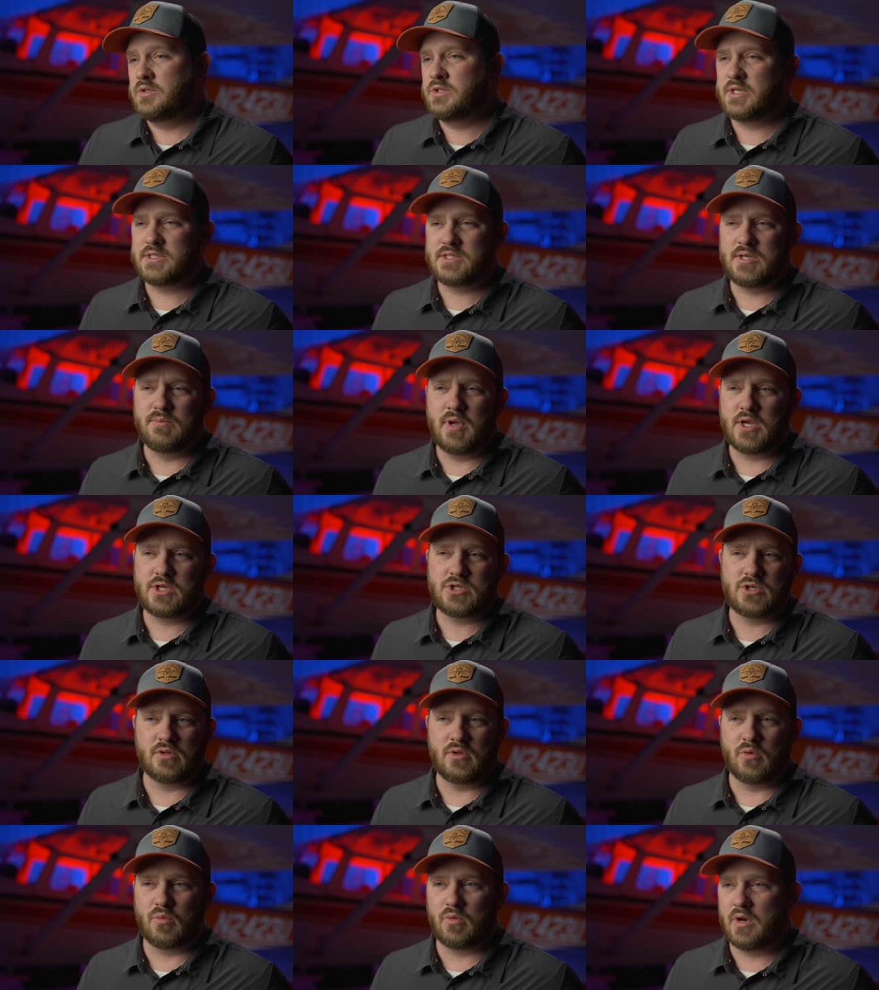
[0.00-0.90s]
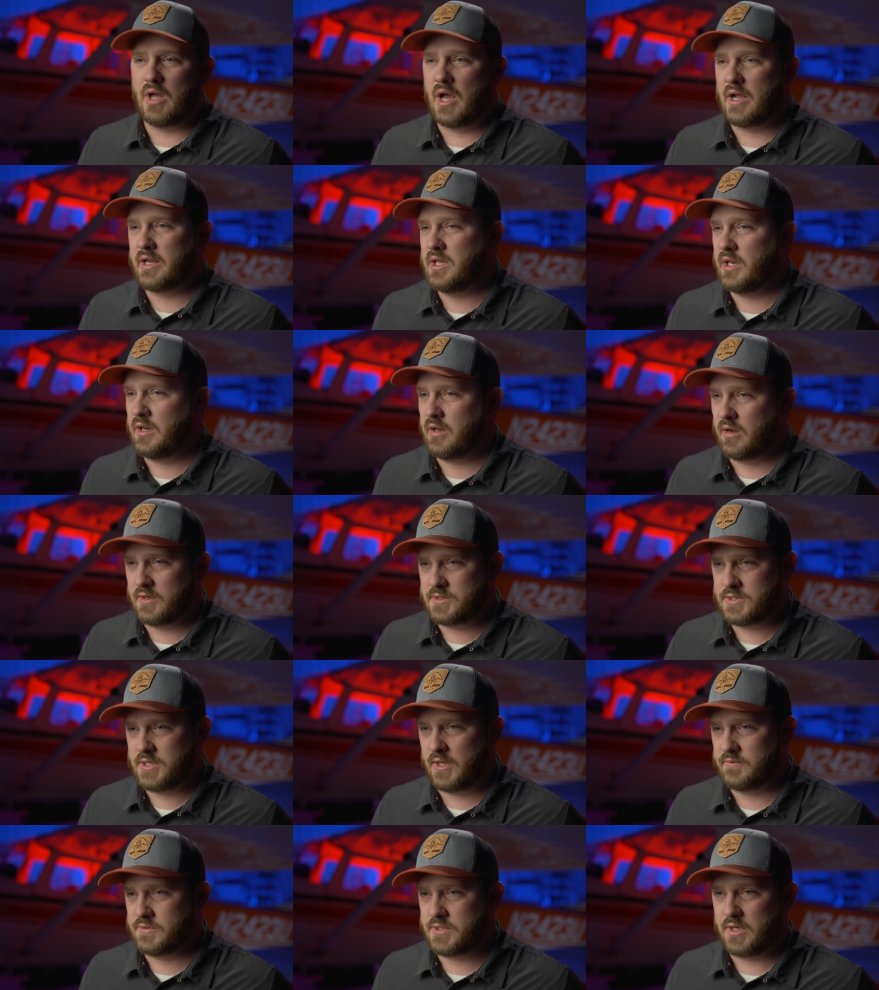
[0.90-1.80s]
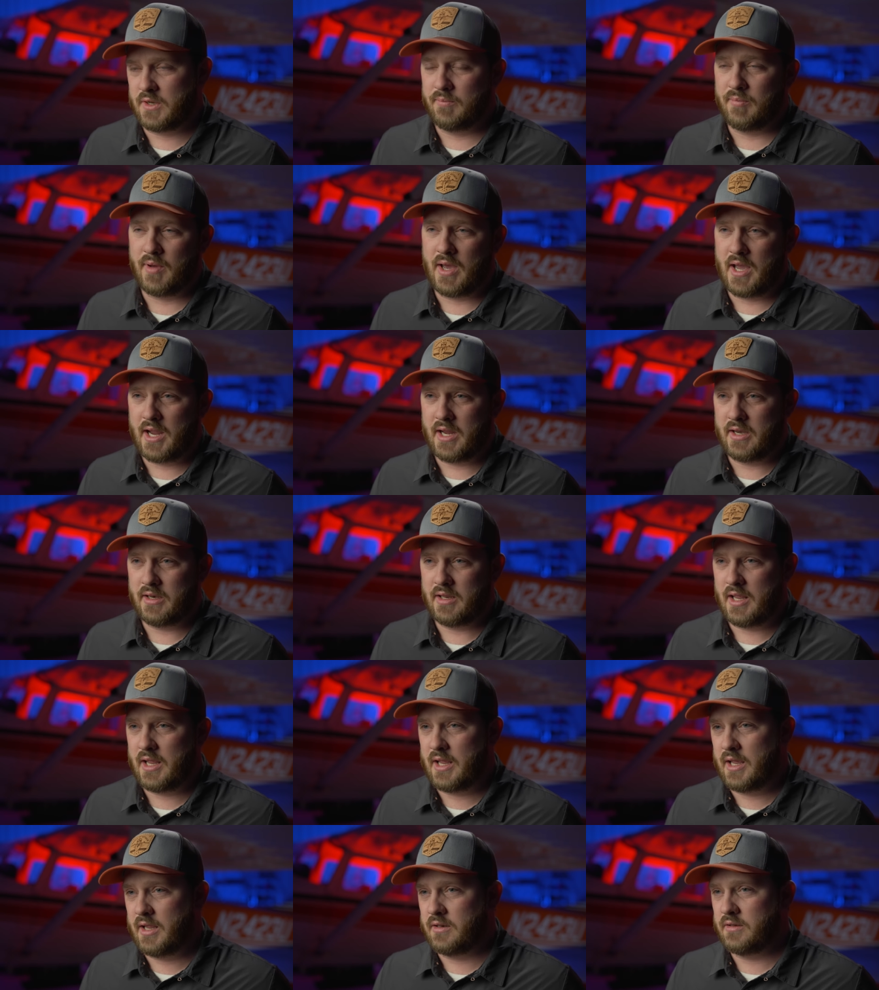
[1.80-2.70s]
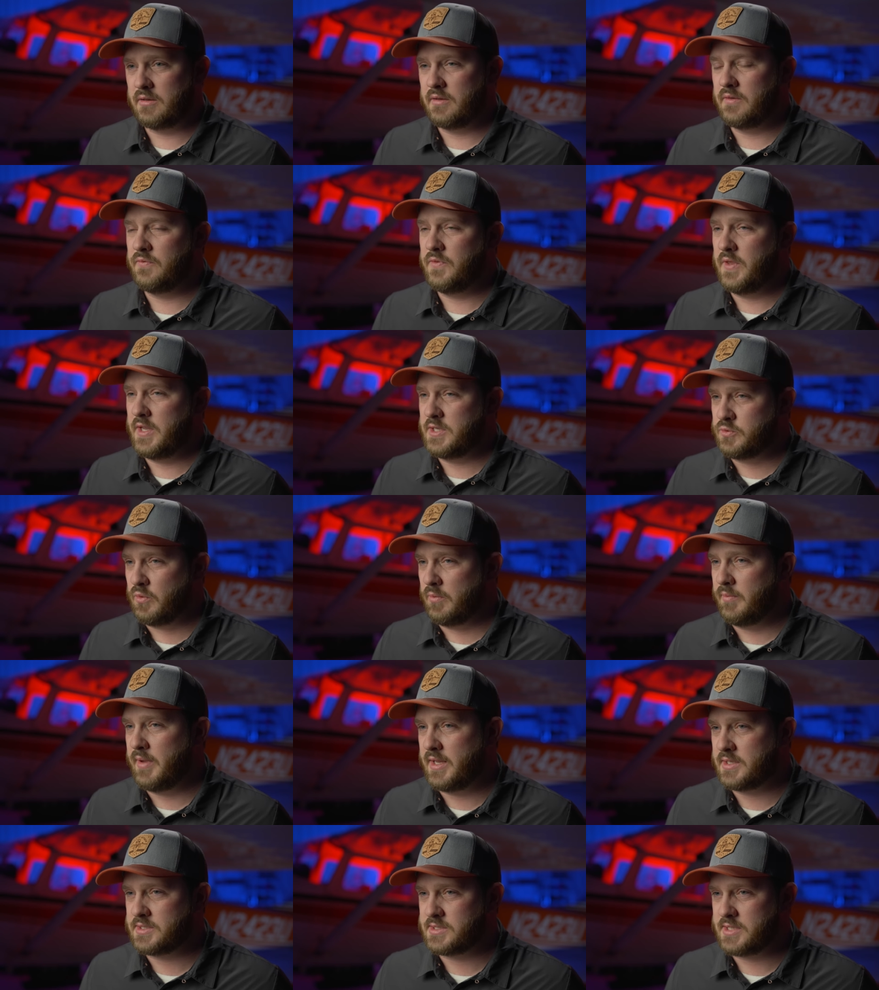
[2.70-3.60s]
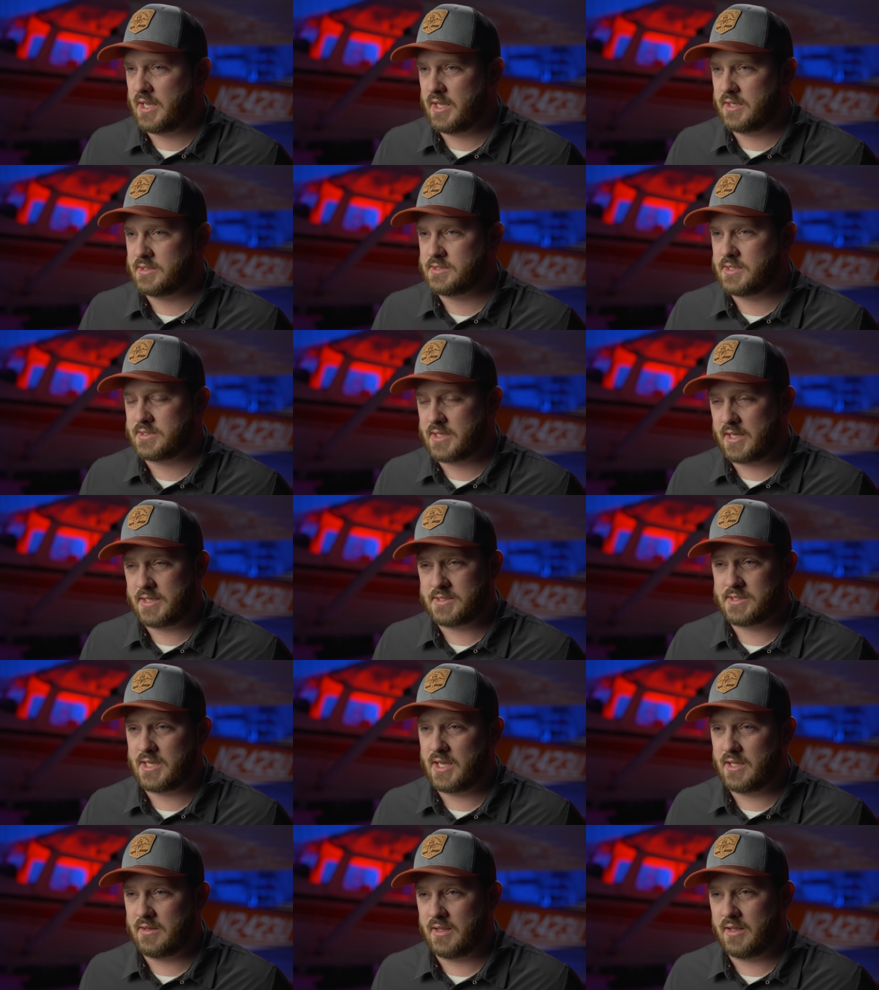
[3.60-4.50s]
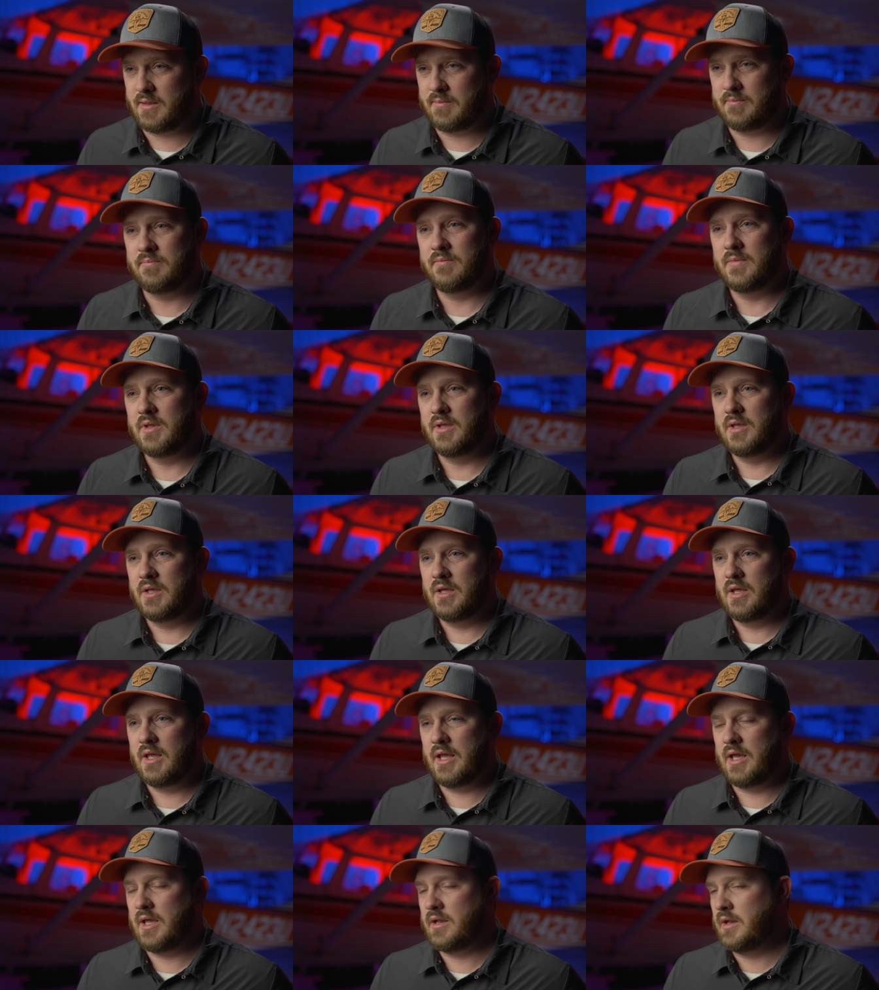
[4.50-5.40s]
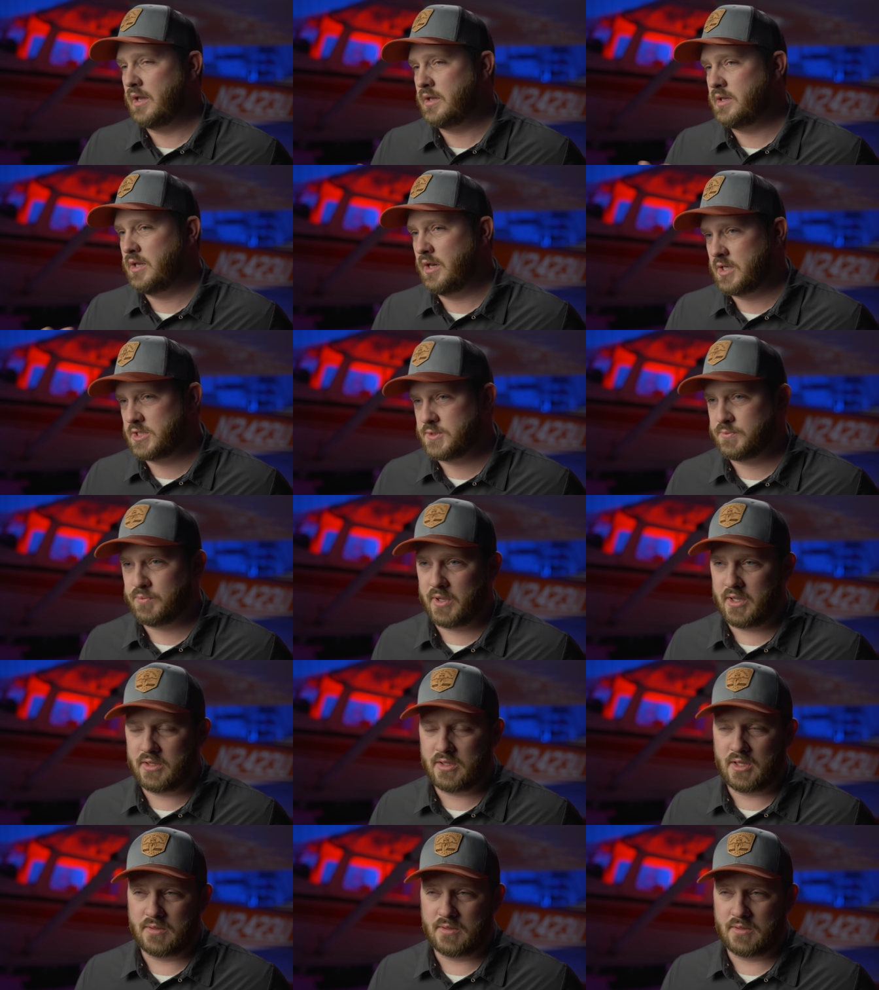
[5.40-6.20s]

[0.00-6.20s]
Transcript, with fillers: just to make sure that we're not getting ourselves in a bind. And these will make sense as I say them and I can explain